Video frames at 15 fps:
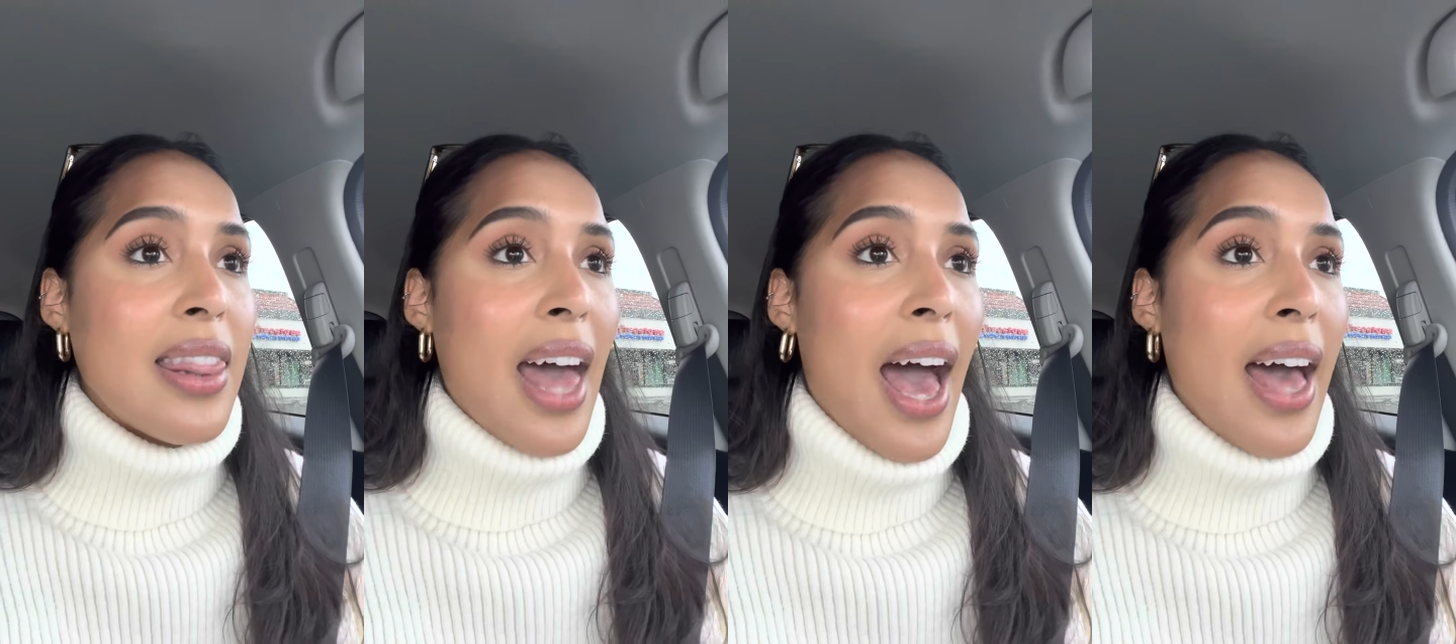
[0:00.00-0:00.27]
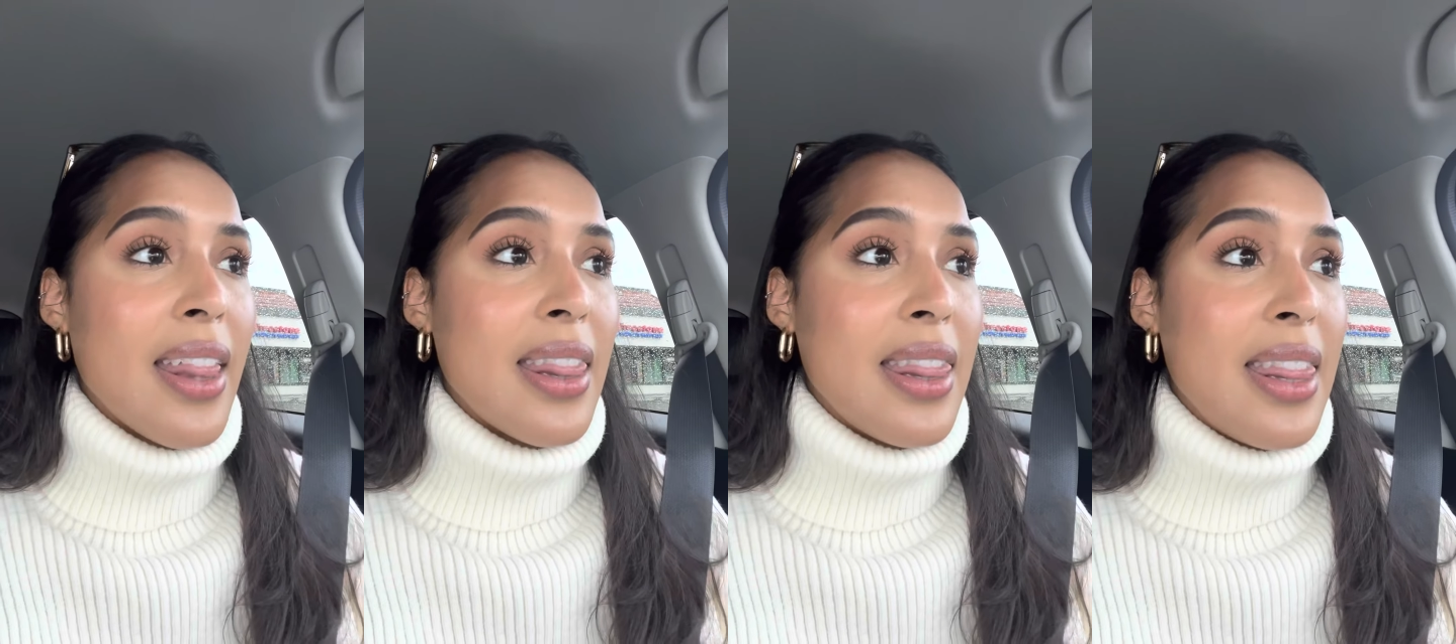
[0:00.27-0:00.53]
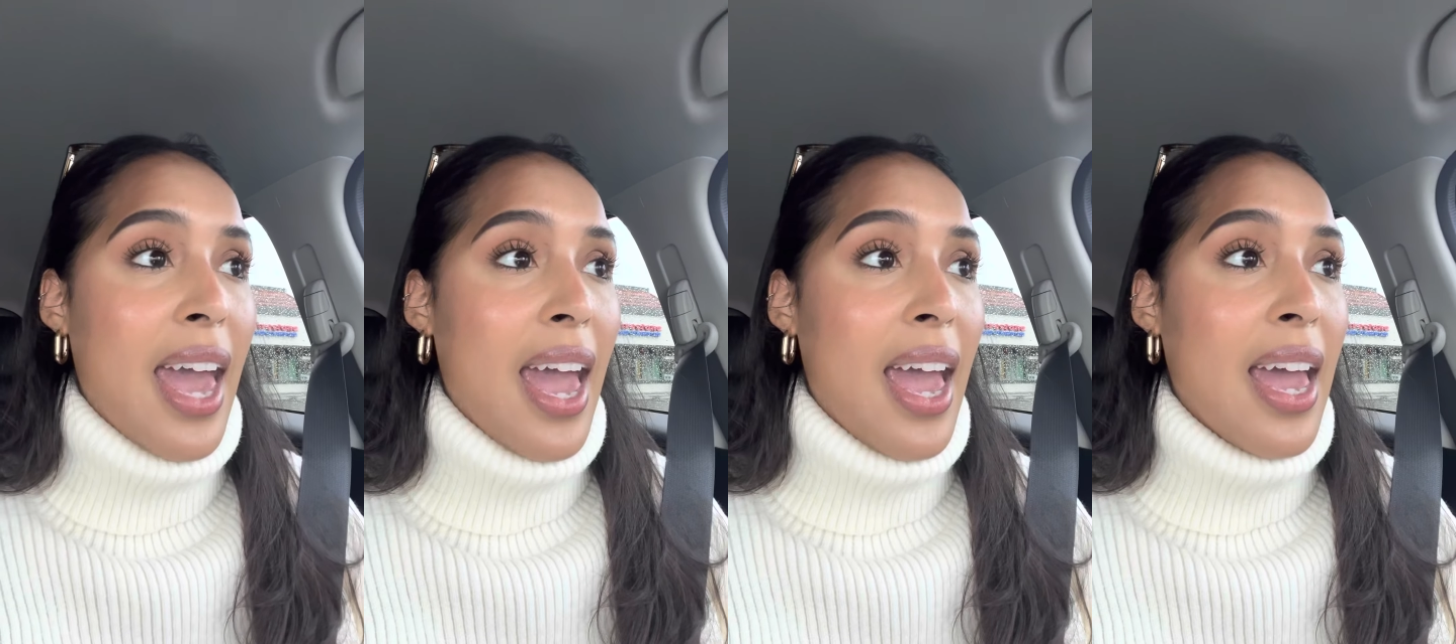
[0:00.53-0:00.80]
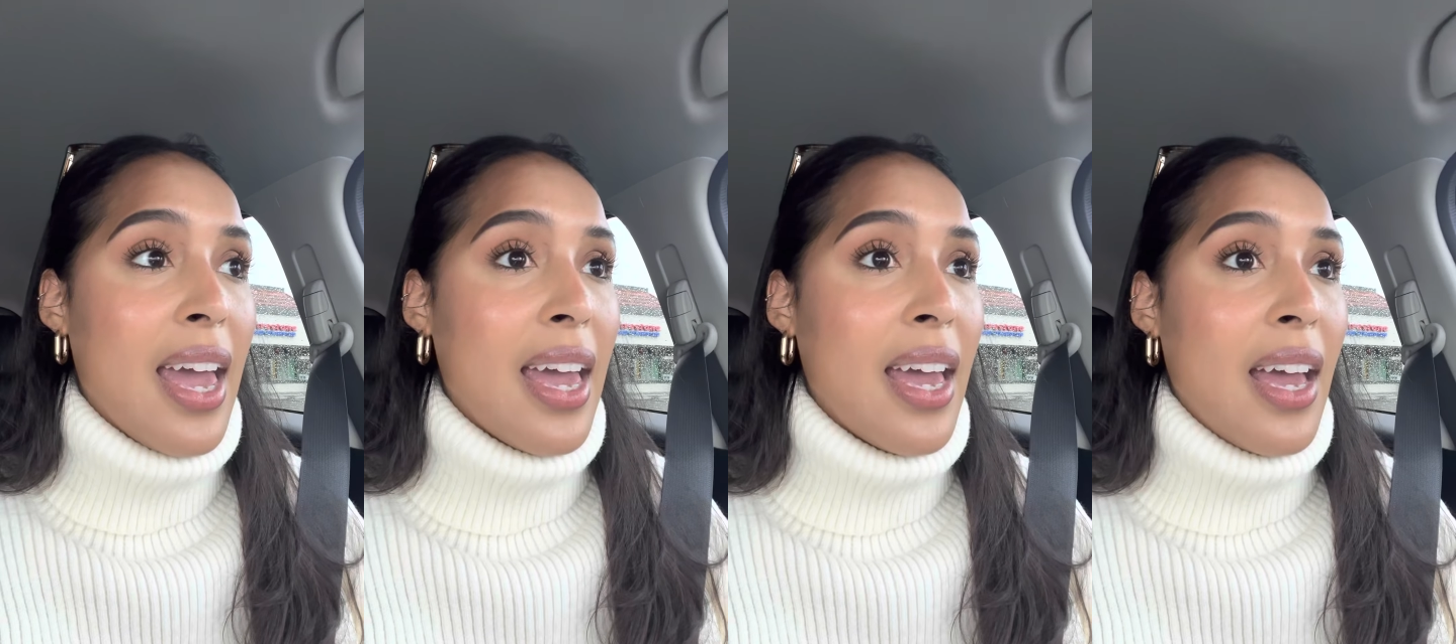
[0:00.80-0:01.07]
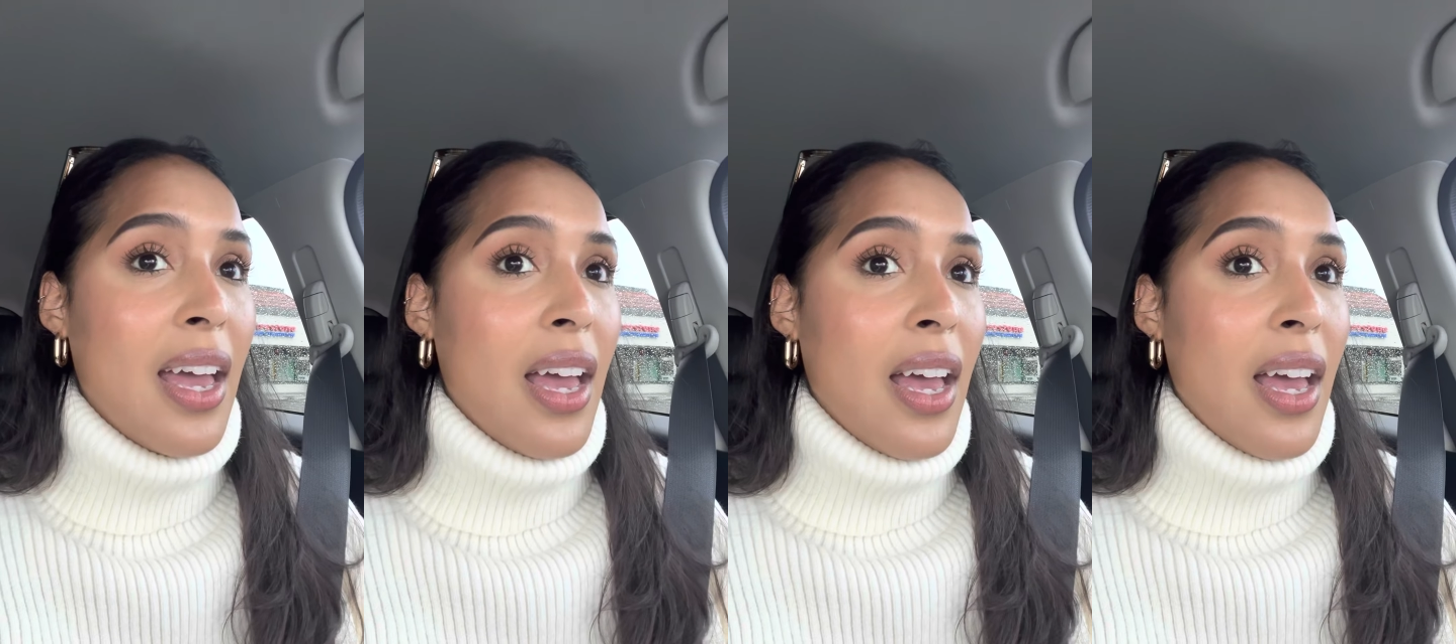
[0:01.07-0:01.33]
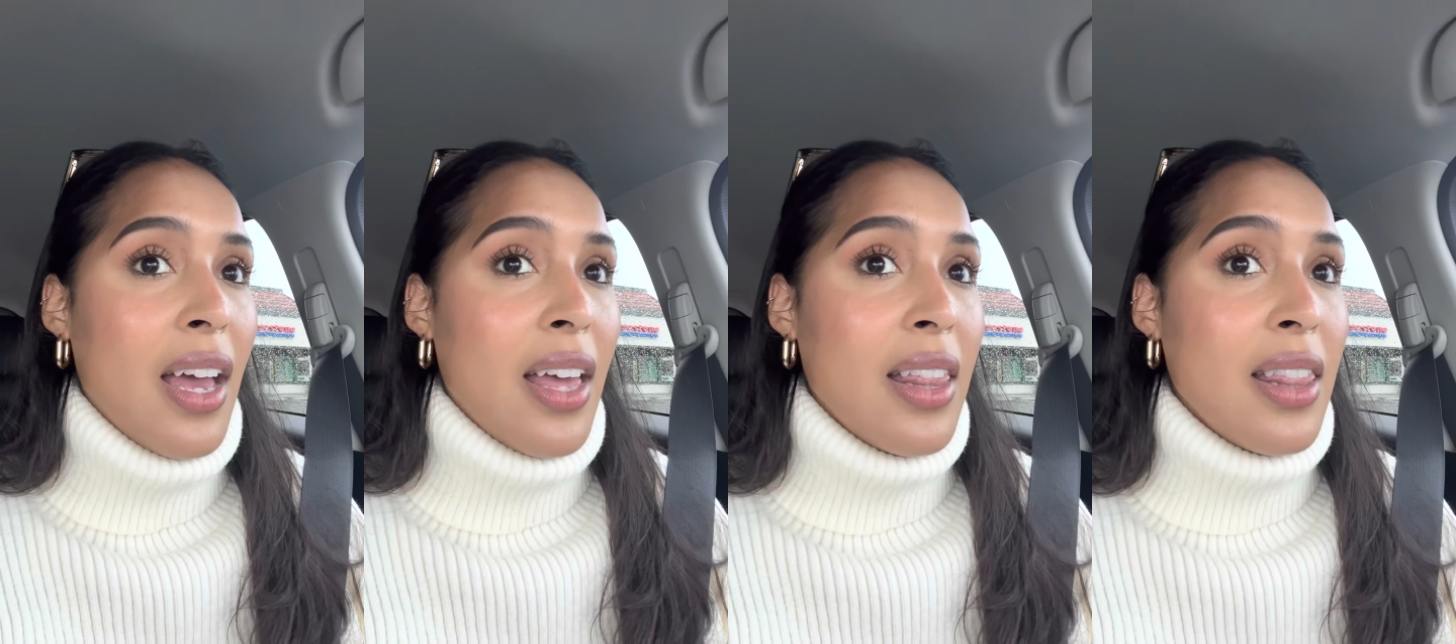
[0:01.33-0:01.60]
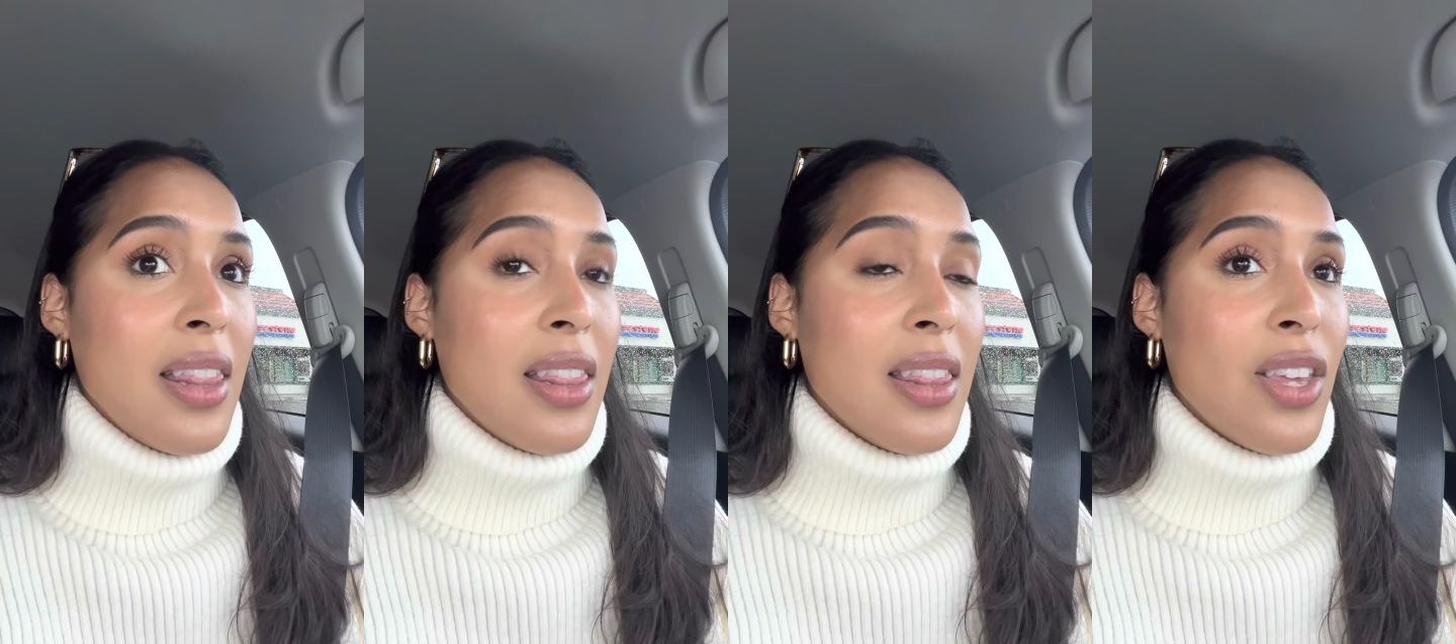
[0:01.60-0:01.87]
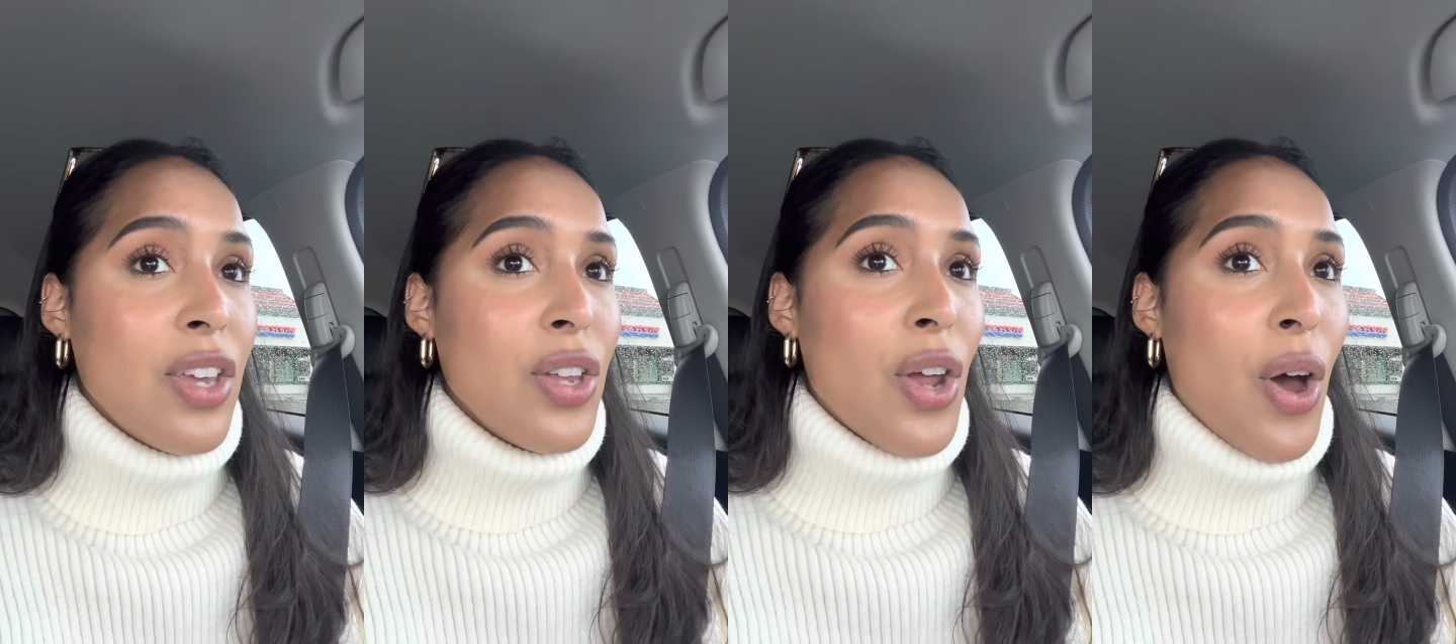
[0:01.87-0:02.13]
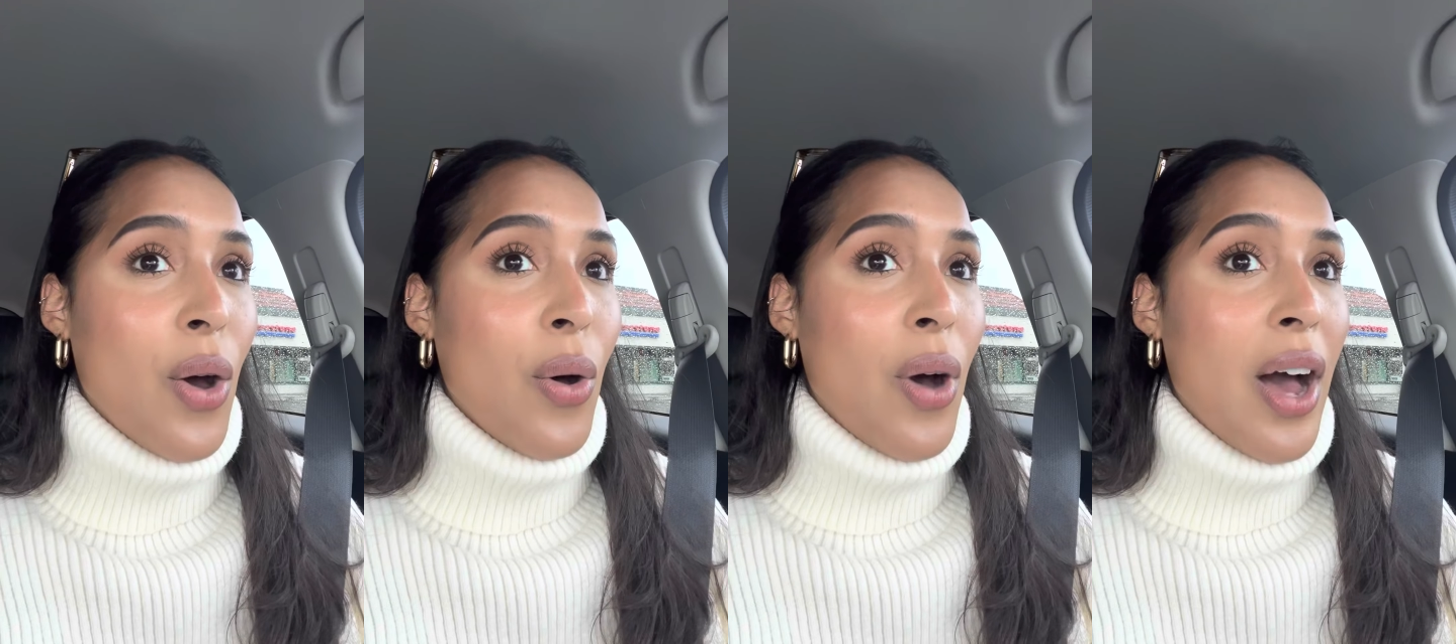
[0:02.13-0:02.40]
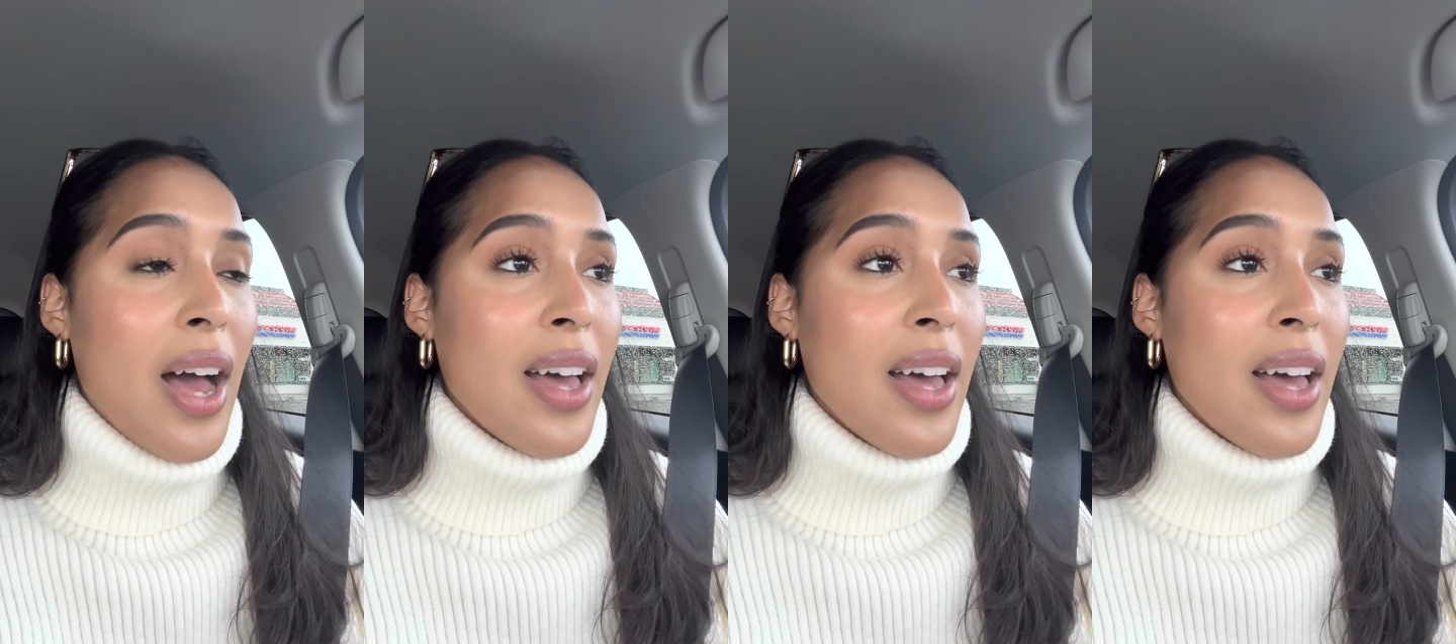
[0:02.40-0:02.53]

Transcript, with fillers: that they you know